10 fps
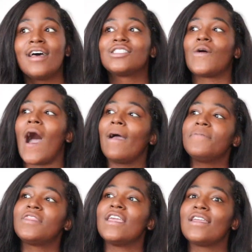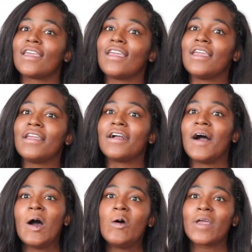So I'm thinking,
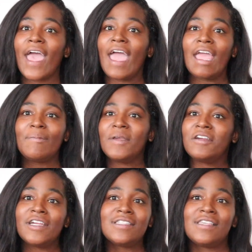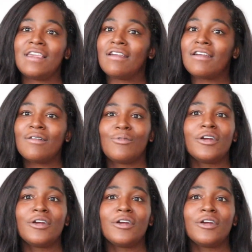oh, okay, period's here,